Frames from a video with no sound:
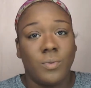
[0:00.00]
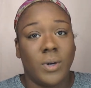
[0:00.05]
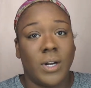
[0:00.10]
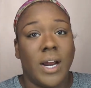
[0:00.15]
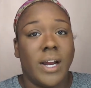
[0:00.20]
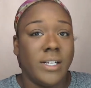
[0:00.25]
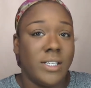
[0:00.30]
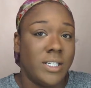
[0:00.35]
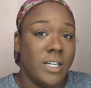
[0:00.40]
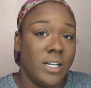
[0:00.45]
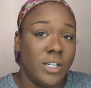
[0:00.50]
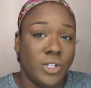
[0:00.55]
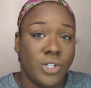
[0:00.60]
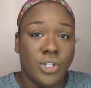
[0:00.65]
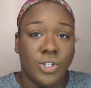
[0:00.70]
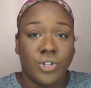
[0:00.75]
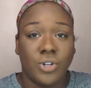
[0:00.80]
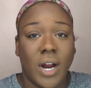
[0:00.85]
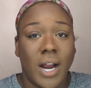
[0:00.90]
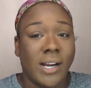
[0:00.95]
what I tend
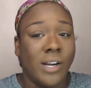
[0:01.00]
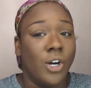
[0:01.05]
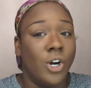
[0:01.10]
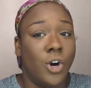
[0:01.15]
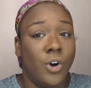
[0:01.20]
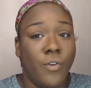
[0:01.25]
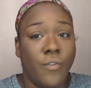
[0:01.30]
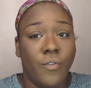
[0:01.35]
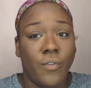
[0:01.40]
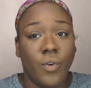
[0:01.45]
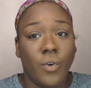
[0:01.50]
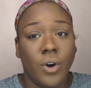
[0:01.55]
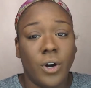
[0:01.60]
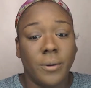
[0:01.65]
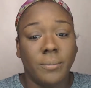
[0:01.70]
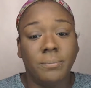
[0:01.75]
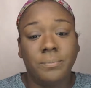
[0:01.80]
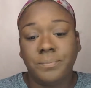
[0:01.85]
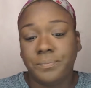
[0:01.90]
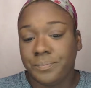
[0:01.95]
to try to go
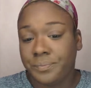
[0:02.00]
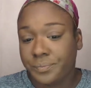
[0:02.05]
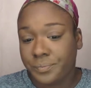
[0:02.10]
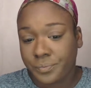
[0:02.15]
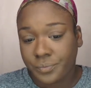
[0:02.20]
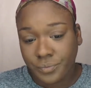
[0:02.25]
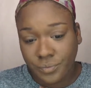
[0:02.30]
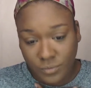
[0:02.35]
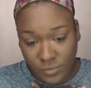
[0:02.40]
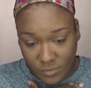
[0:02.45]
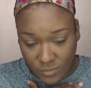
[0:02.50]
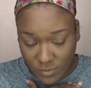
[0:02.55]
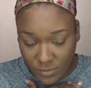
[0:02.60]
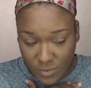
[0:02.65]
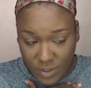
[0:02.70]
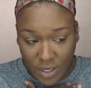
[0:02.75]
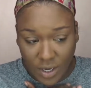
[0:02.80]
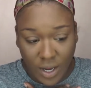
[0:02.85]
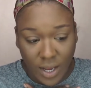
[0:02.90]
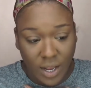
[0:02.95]
for.
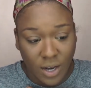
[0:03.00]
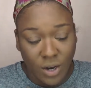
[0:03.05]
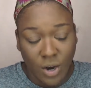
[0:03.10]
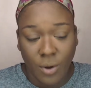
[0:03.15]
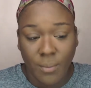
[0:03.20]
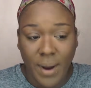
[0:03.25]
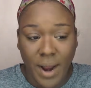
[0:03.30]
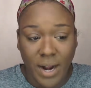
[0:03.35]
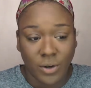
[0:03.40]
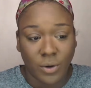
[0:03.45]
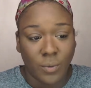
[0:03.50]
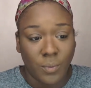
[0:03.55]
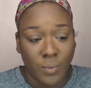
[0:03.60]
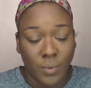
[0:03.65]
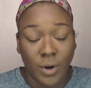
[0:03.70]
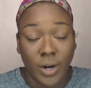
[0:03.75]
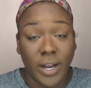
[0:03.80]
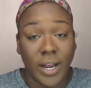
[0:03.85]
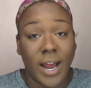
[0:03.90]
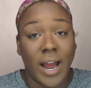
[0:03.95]
And no matter
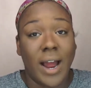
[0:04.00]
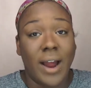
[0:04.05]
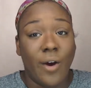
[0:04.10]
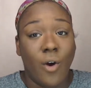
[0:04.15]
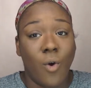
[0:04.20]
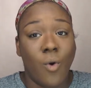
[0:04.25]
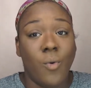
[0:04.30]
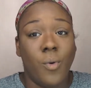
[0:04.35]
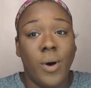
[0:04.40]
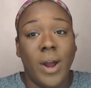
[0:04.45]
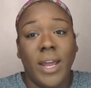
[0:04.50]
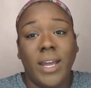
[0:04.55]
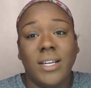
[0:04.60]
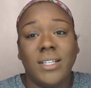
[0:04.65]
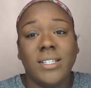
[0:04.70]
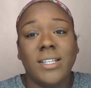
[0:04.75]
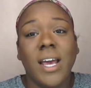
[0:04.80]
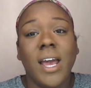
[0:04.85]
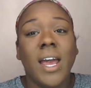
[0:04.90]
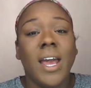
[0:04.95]
what, I
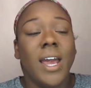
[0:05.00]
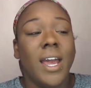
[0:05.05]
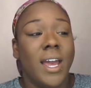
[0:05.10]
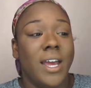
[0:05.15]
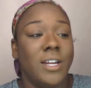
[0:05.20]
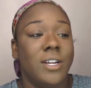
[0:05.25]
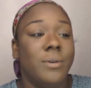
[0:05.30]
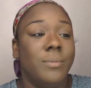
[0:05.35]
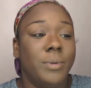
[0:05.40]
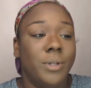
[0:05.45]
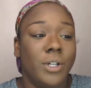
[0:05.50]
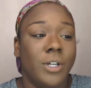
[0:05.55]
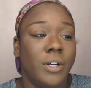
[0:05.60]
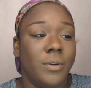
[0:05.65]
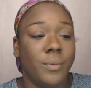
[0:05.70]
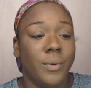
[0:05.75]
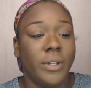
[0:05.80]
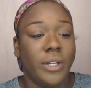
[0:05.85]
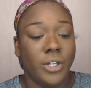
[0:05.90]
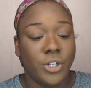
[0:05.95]
always end up
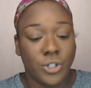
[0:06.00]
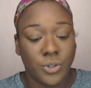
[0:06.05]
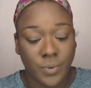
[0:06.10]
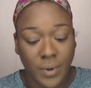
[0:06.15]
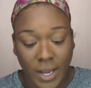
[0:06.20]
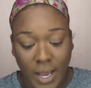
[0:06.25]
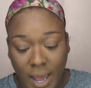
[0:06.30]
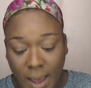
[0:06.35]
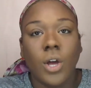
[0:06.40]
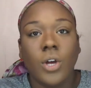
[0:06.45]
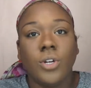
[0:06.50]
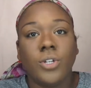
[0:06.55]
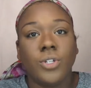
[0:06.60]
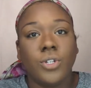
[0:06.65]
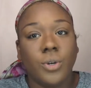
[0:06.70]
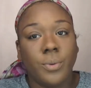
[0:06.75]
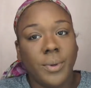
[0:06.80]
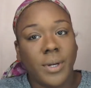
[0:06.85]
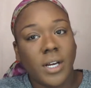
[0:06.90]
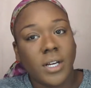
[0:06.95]
looking really dewy.
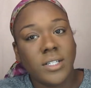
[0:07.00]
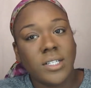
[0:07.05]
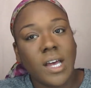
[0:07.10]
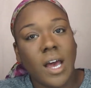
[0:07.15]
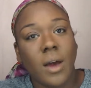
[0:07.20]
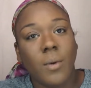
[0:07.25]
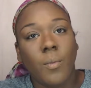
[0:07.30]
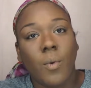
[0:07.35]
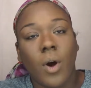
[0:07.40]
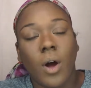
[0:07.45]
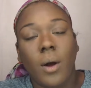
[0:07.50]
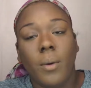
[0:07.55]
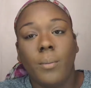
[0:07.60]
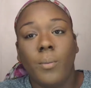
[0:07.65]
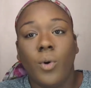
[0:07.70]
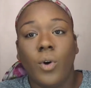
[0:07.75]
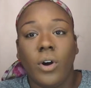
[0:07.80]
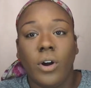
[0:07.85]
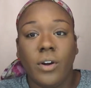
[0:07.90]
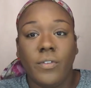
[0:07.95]
So because I want
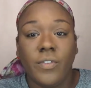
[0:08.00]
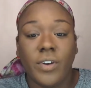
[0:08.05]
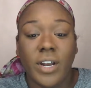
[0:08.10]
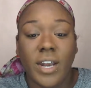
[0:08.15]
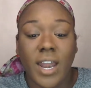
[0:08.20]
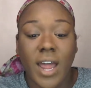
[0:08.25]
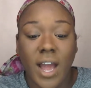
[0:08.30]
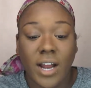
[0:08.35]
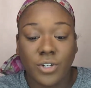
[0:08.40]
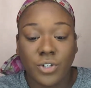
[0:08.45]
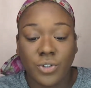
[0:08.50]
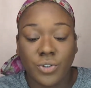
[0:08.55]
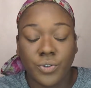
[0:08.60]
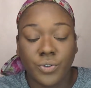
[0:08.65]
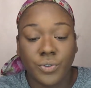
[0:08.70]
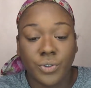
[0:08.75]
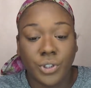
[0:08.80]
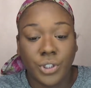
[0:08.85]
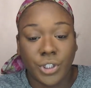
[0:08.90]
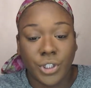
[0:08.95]
more of a
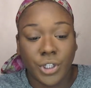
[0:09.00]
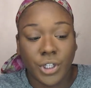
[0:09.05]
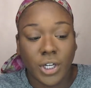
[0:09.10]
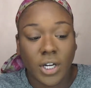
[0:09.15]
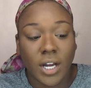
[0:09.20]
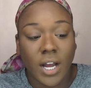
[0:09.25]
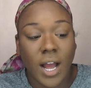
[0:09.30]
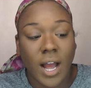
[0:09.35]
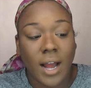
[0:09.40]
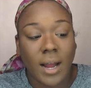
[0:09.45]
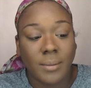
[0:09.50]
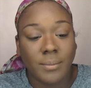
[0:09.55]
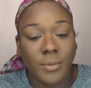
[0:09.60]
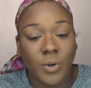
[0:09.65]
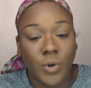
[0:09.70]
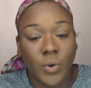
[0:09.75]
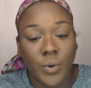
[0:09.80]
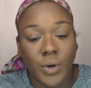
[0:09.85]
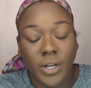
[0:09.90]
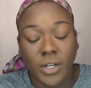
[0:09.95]
natural look, I'm
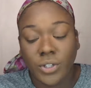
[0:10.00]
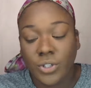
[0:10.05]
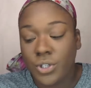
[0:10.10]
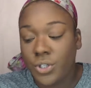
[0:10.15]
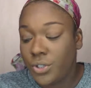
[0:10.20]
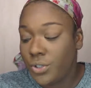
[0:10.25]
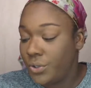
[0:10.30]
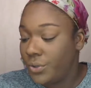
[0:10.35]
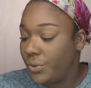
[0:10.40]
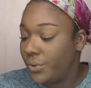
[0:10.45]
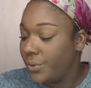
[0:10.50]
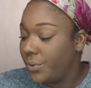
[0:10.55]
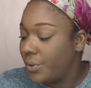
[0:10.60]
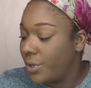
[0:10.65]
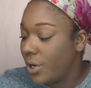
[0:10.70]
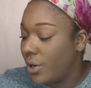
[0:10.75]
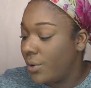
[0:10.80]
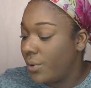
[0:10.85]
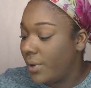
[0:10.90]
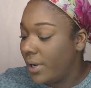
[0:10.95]
going to
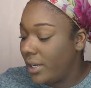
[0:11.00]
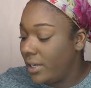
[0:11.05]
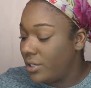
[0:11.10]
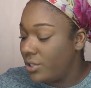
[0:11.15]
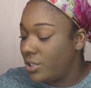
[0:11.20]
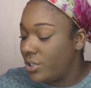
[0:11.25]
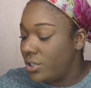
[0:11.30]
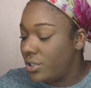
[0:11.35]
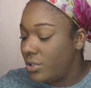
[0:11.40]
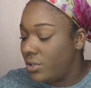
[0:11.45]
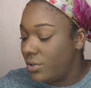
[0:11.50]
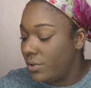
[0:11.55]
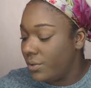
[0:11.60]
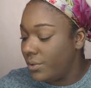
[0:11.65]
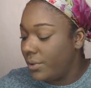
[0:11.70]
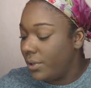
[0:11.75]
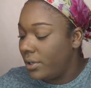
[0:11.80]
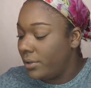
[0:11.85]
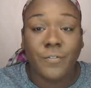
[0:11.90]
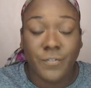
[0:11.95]
go
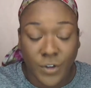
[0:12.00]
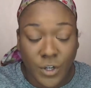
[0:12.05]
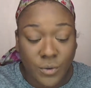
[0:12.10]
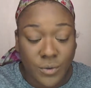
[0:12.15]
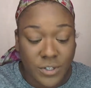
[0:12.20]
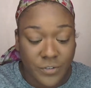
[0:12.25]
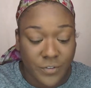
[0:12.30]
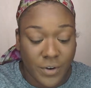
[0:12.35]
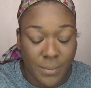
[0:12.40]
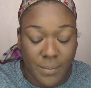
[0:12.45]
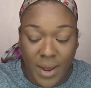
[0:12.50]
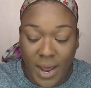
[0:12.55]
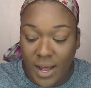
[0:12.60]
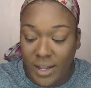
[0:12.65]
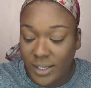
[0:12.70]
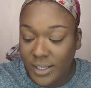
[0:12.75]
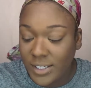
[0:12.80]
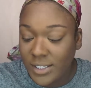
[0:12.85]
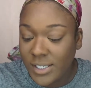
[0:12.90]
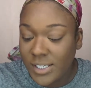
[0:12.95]
into a few different
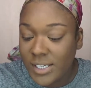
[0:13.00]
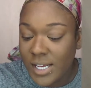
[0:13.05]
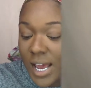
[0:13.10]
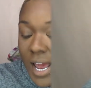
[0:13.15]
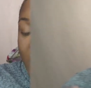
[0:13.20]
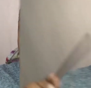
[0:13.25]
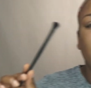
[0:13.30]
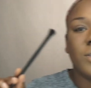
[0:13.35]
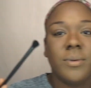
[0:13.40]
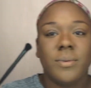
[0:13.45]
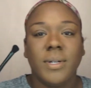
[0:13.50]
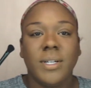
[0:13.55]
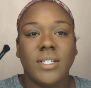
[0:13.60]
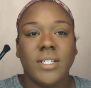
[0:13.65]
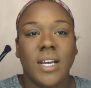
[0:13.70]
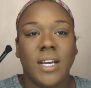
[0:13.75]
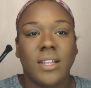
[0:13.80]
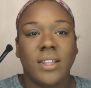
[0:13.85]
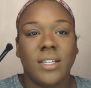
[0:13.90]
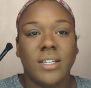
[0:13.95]
palettes. So I'm going to
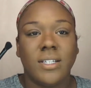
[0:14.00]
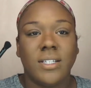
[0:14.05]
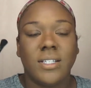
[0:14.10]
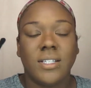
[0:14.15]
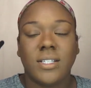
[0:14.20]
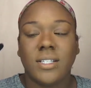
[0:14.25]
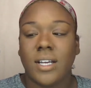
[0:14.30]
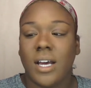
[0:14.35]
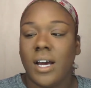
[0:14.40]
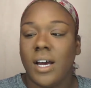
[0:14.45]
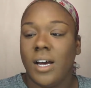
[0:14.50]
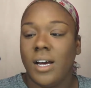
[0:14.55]
take this